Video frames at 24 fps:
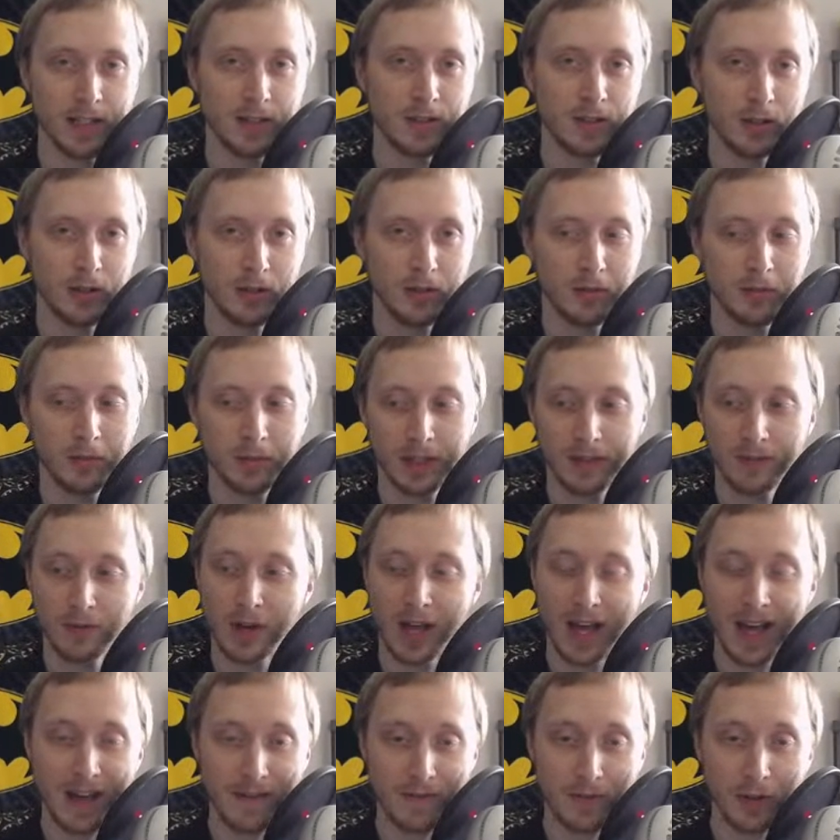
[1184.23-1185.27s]
So if you
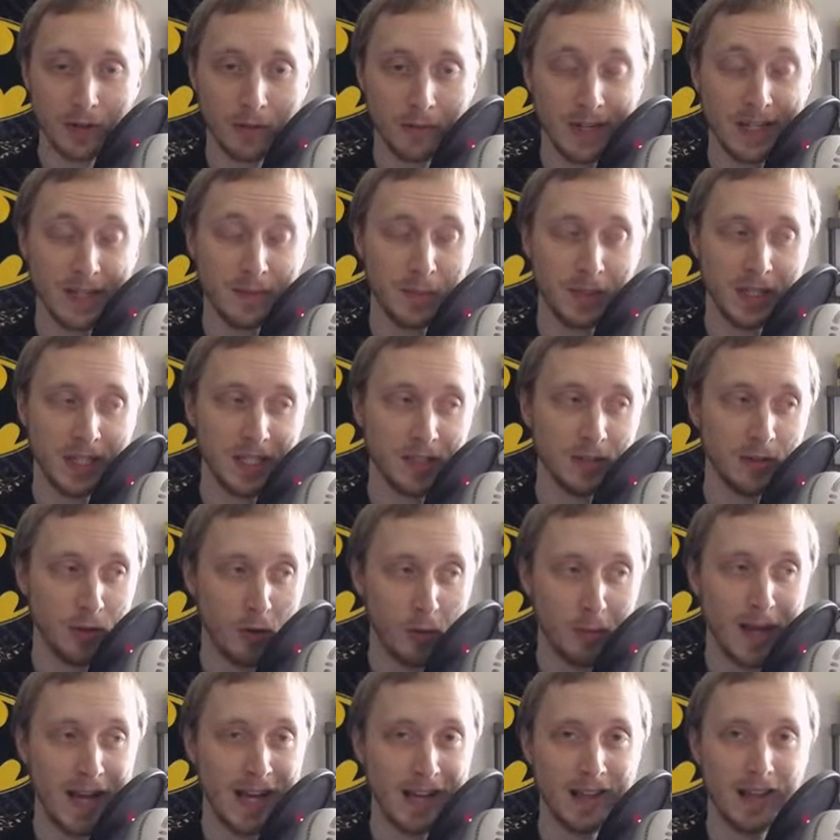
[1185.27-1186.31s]
haven't already, please go
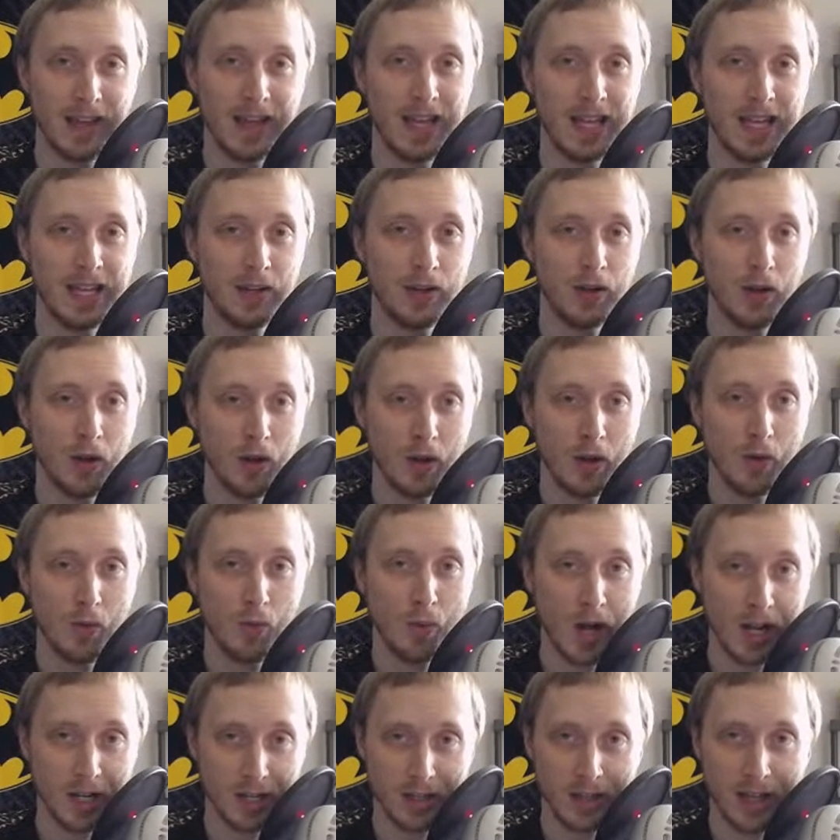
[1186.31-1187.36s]
back and
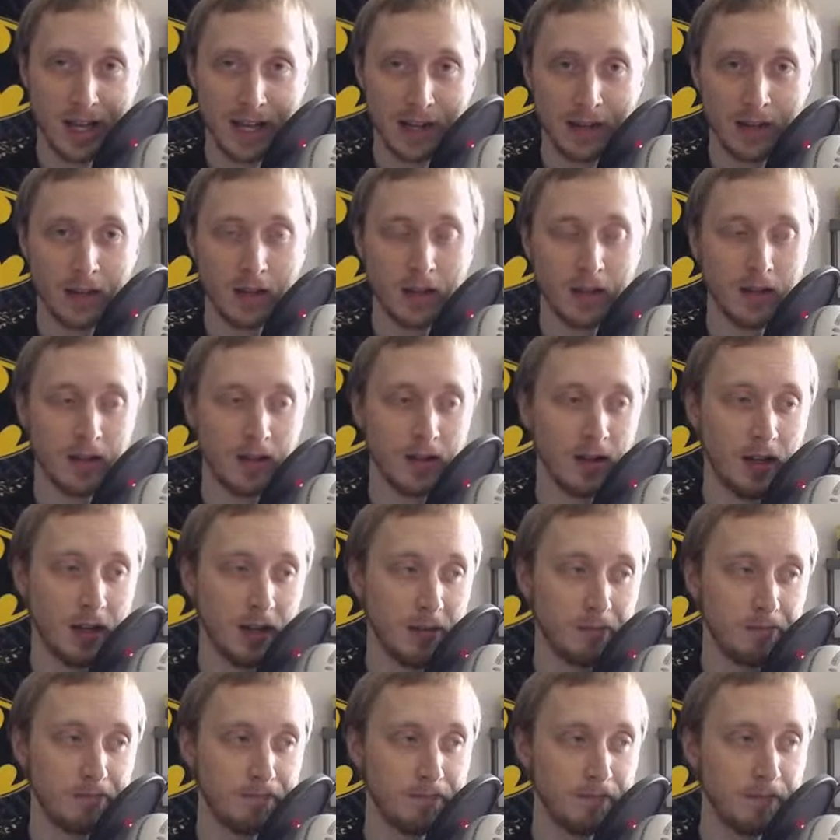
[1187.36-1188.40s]
watch that.
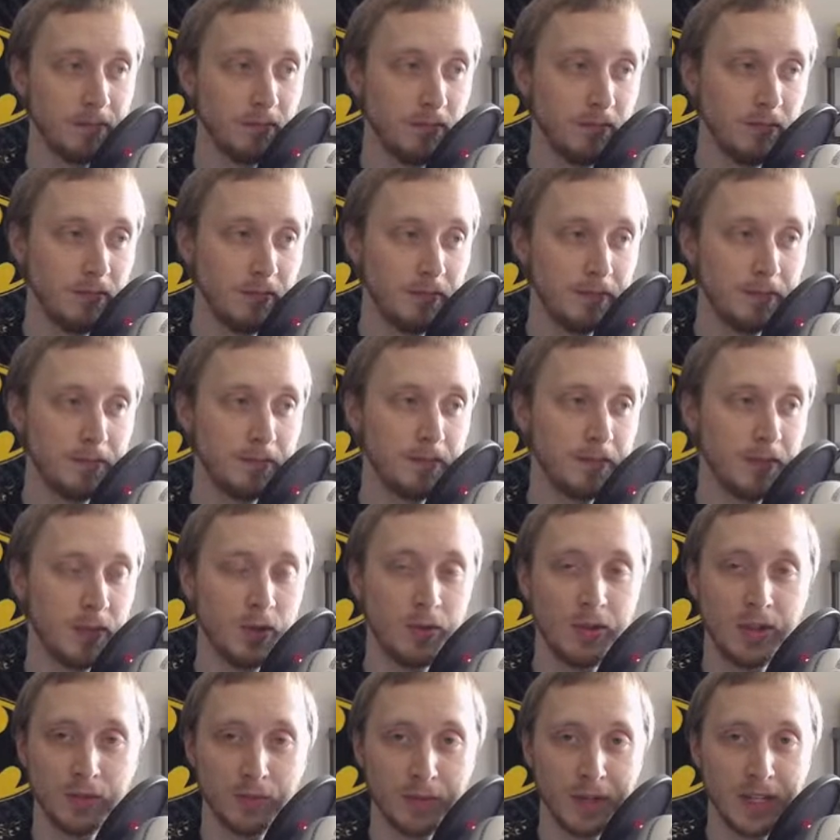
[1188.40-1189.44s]
You
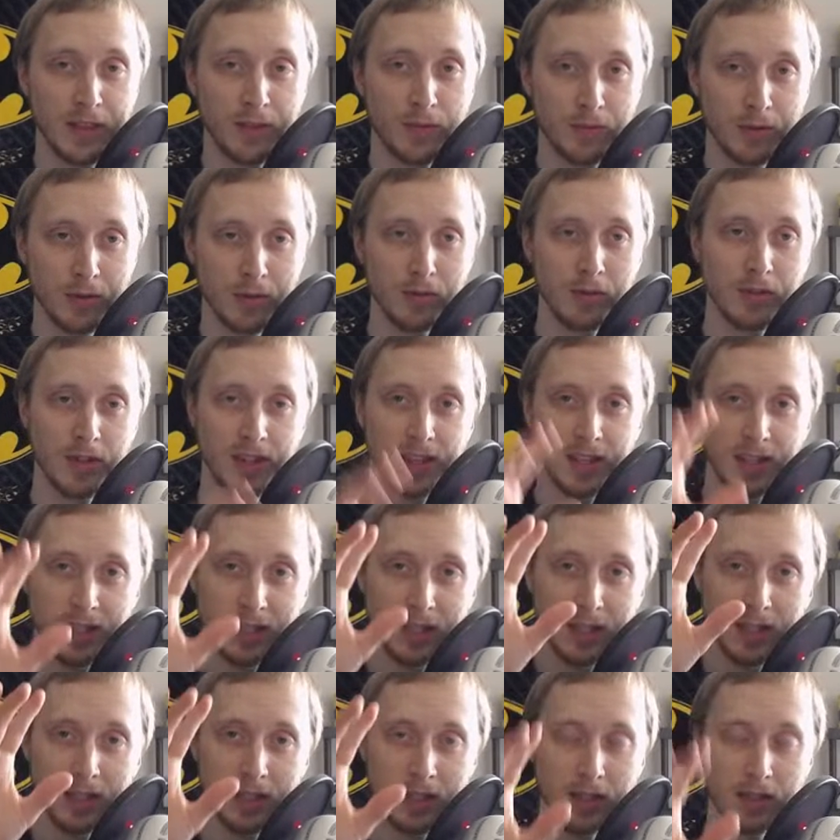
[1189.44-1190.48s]
can read through
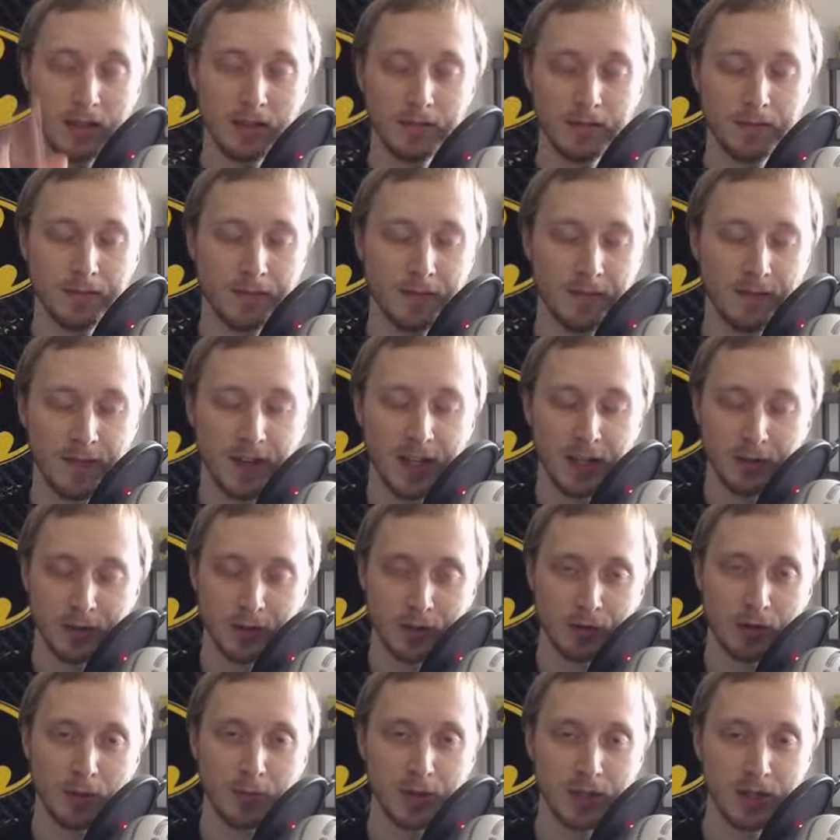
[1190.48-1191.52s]
the video
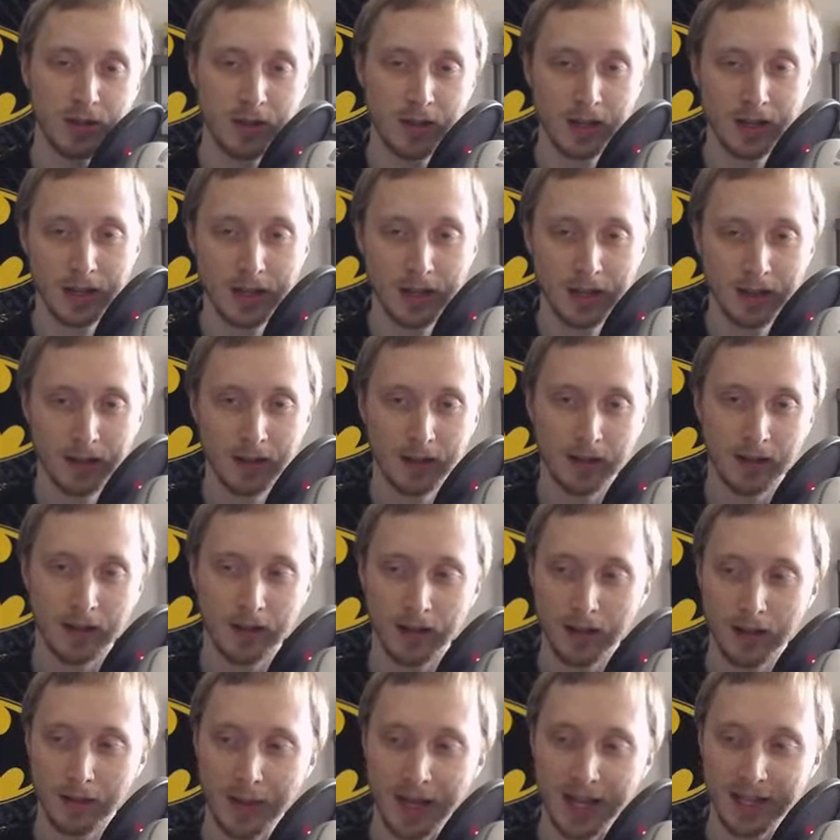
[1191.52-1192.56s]
description.
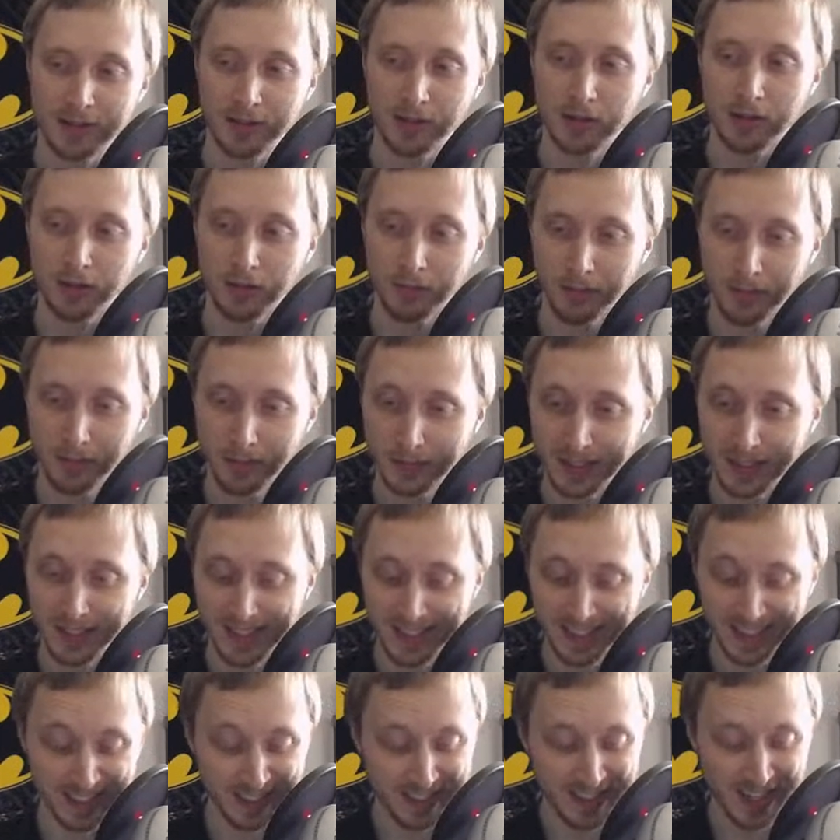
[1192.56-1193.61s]
Has it all
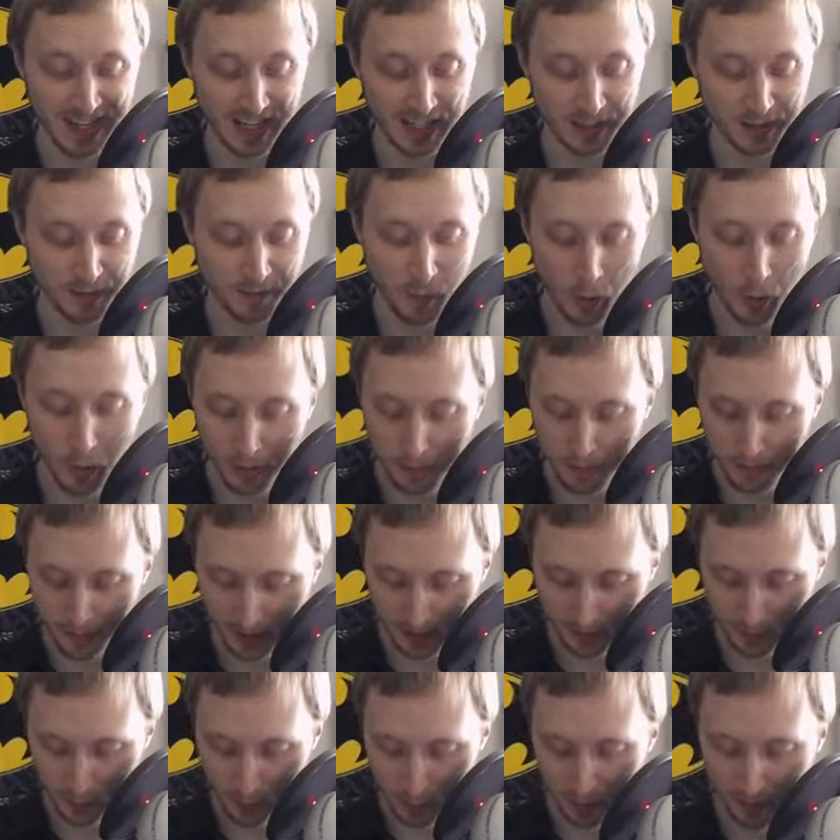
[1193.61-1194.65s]
in text form
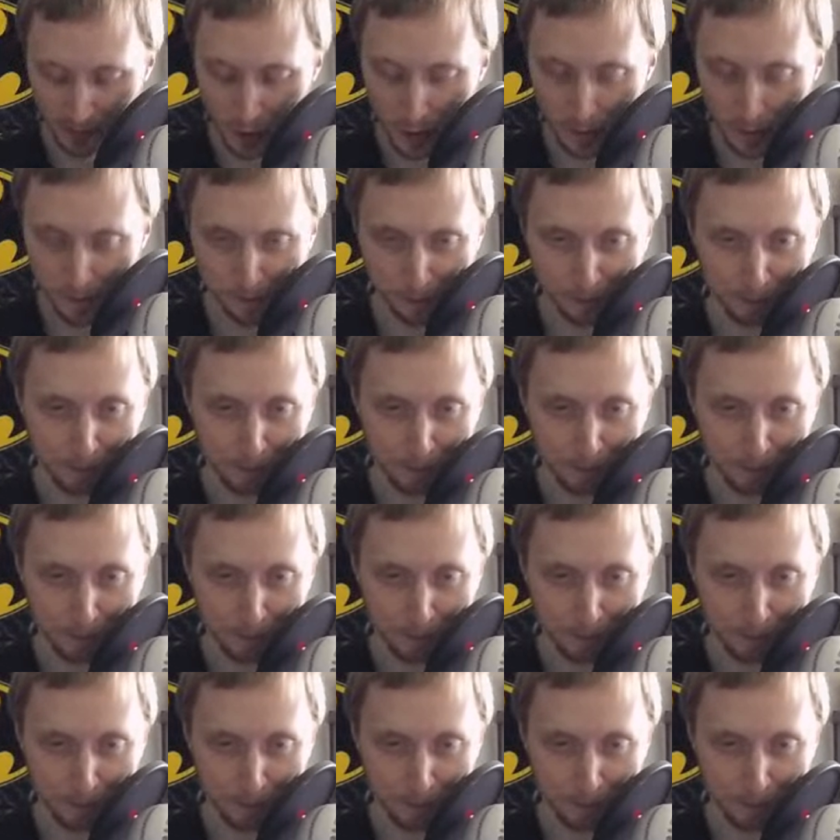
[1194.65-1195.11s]
if you prefer.